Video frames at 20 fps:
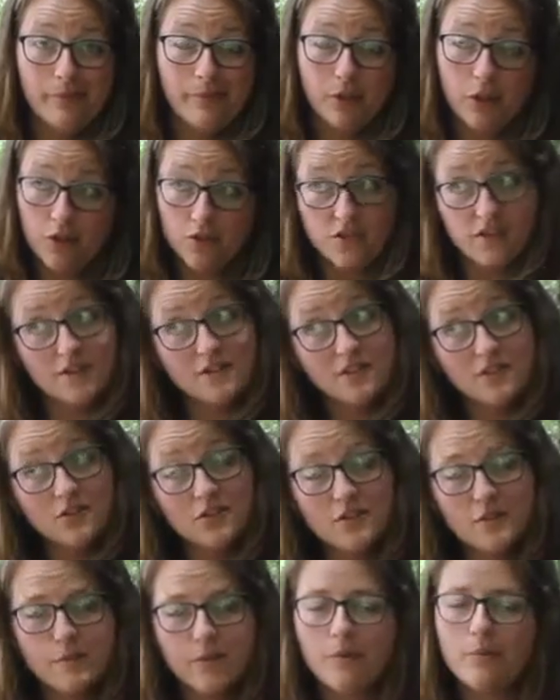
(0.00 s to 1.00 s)
good
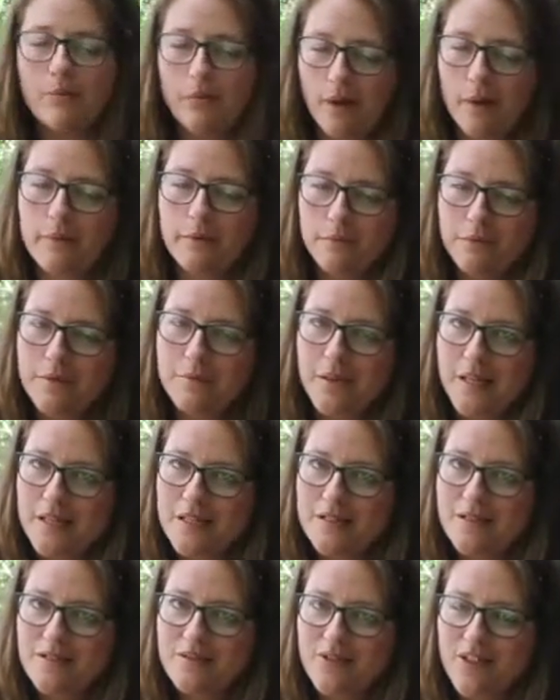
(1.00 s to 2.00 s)
decisions, but probably
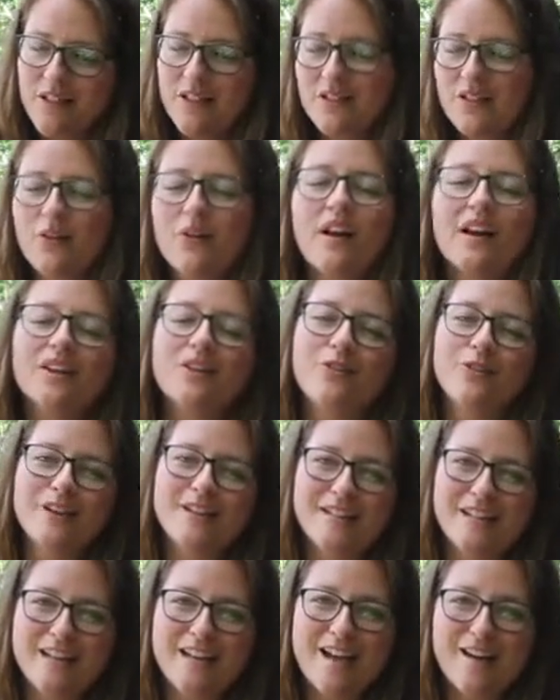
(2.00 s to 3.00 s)
made, well, no, I know
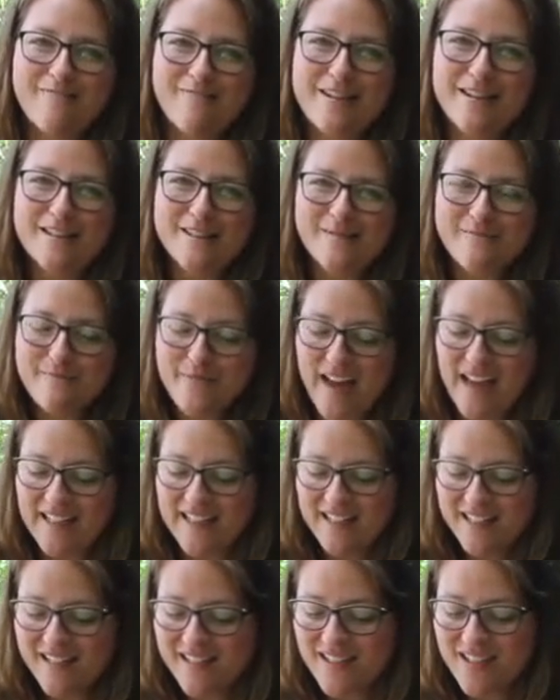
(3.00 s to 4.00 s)
I did. I made some
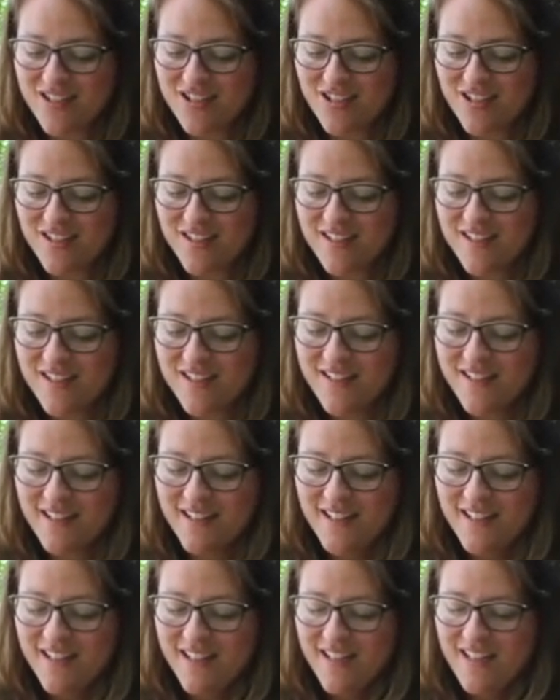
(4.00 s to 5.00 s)
bad decisions.
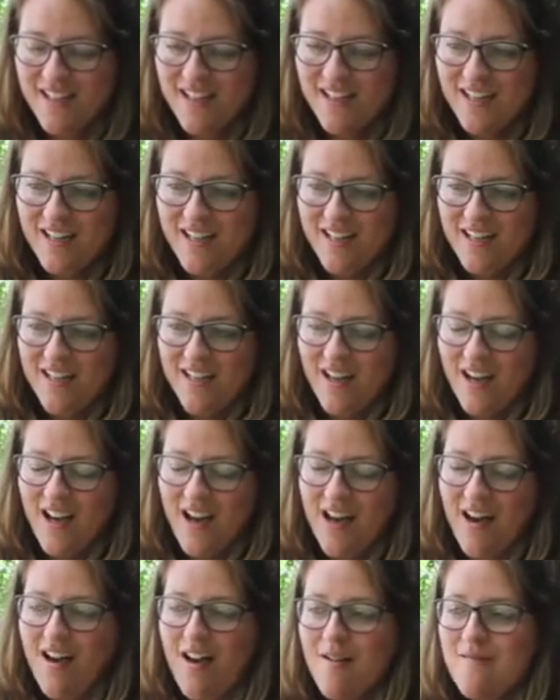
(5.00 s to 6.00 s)

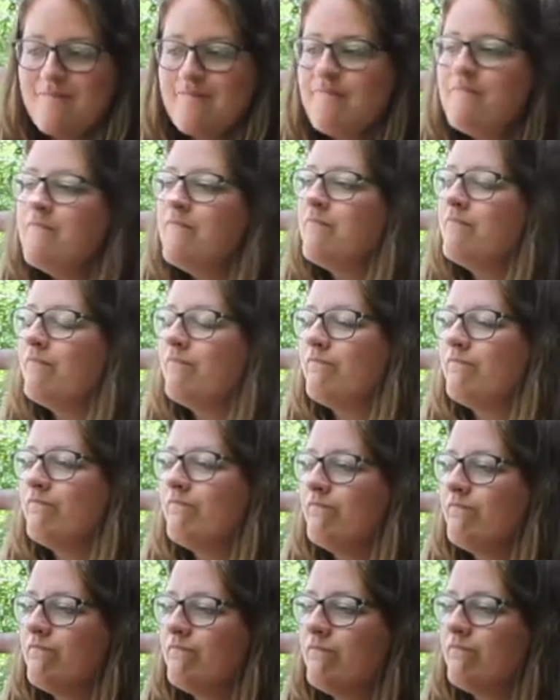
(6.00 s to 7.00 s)
I'm
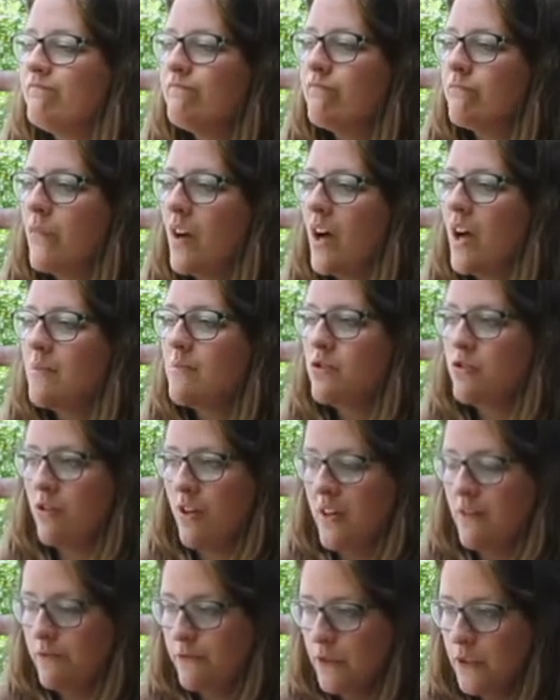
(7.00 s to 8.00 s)

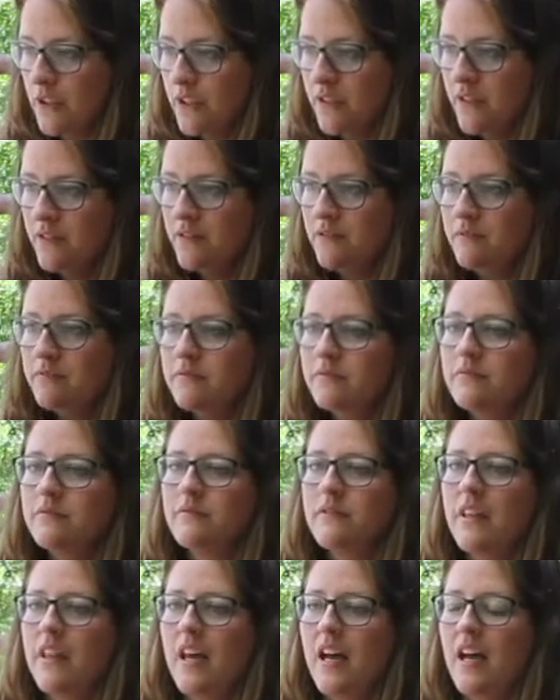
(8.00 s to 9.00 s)
grateful
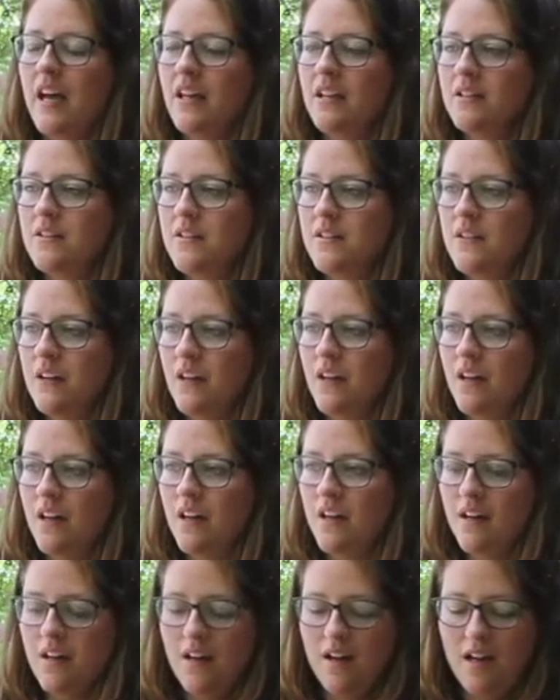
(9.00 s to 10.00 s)
that
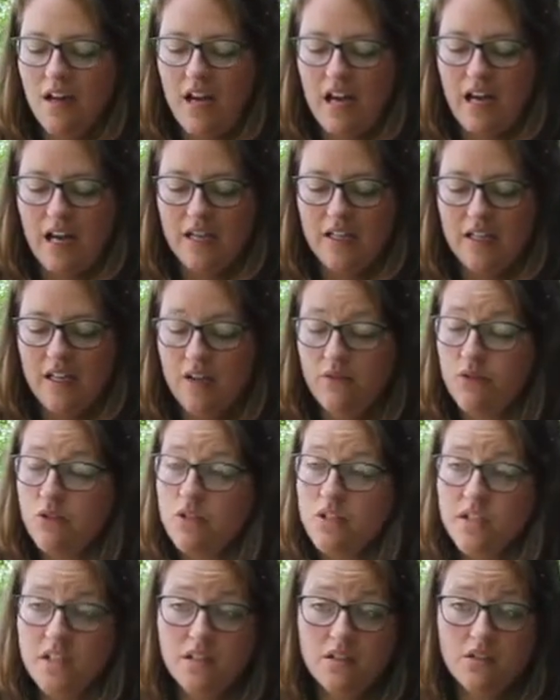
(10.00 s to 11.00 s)
I never
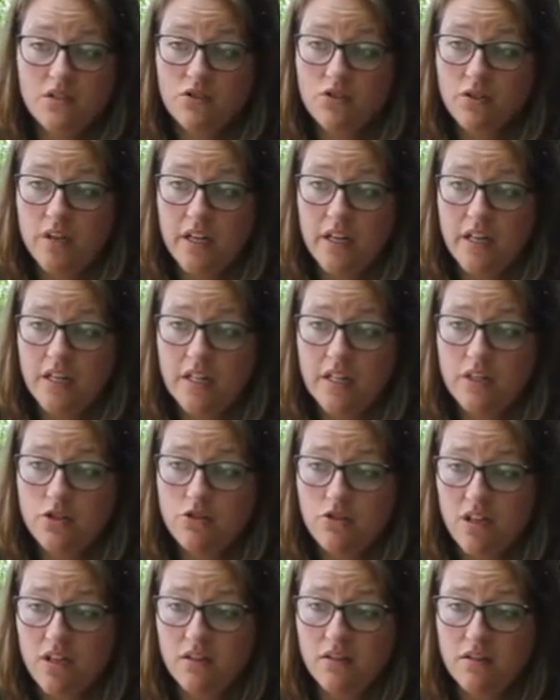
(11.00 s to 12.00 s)
did try any
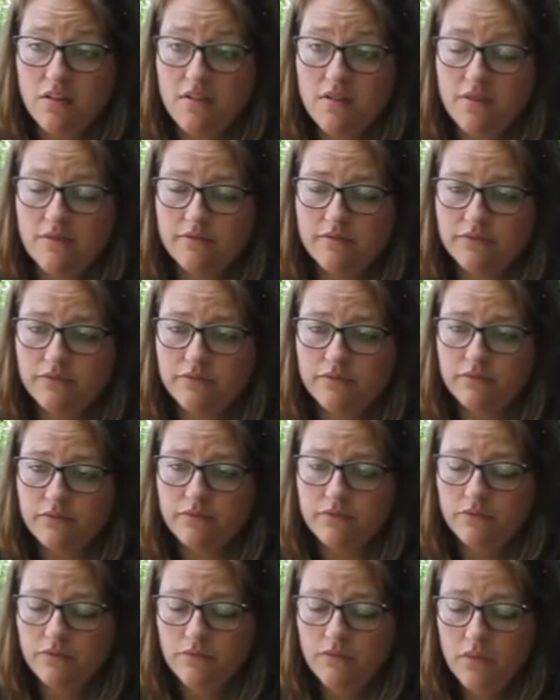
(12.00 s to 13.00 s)
drugs.
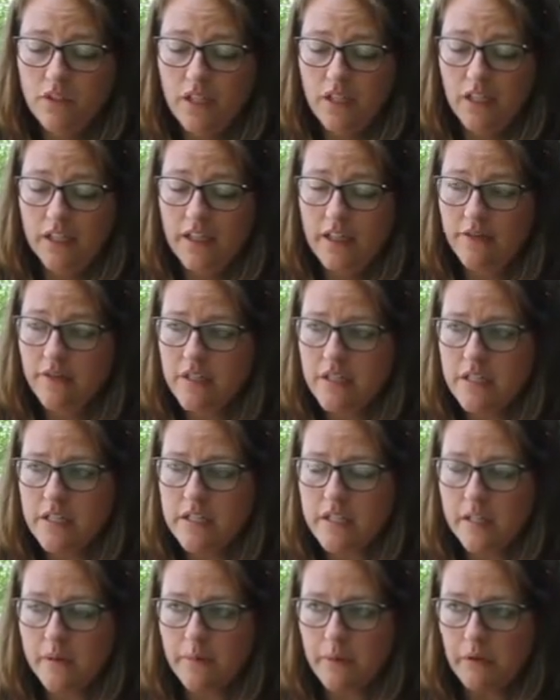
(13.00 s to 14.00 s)
I never did
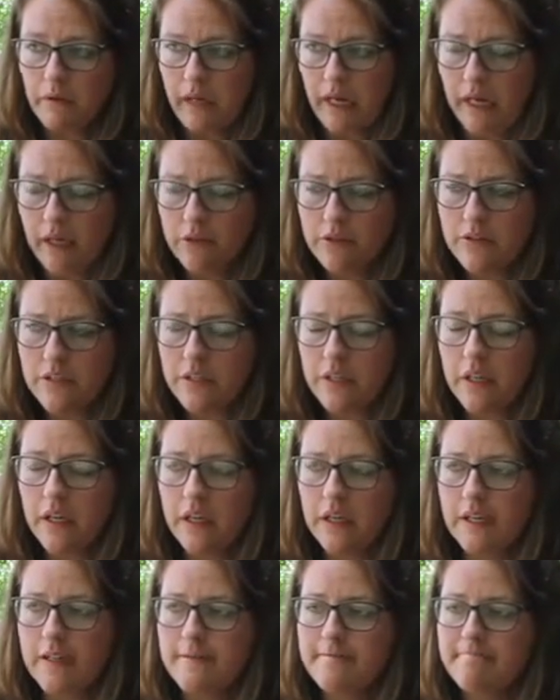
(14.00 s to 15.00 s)
sleep around.
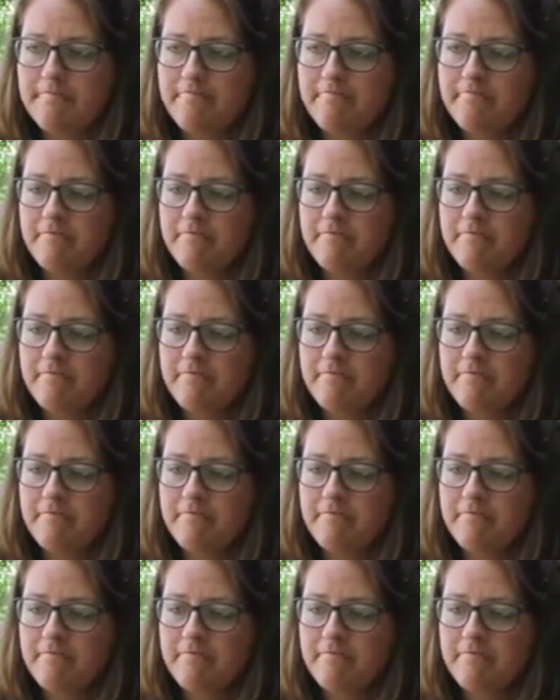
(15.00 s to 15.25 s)
I